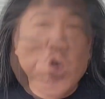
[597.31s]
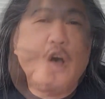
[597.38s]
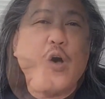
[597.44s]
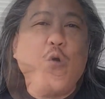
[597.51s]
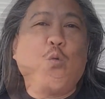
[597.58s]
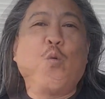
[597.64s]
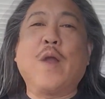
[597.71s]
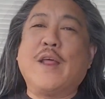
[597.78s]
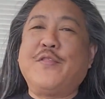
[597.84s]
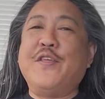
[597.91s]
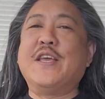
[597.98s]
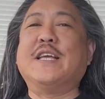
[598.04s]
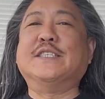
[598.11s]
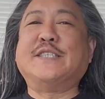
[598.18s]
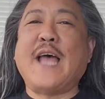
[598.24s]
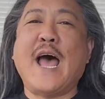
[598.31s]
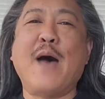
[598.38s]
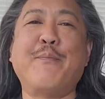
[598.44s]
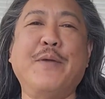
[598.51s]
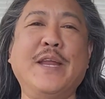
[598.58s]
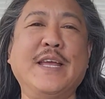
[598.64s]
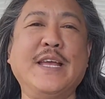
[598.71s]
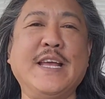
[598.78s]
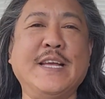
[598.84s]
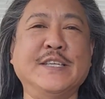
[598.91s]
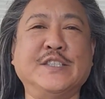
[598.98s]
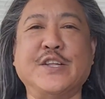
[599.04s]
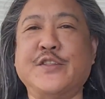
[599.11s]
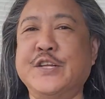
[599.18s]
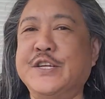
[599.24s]
What I think is happening is
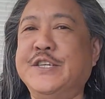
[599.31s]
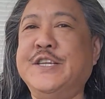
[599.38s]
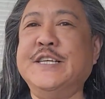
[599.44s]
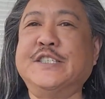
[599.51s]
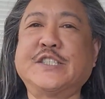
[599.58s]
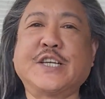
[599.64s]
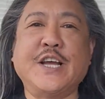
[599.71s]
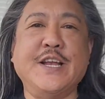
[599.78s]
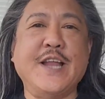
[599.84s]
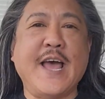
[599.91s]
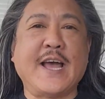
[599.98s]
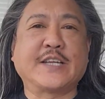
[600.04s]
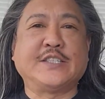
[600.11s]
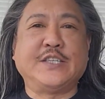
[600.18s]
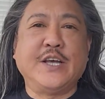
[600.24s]
the disconnect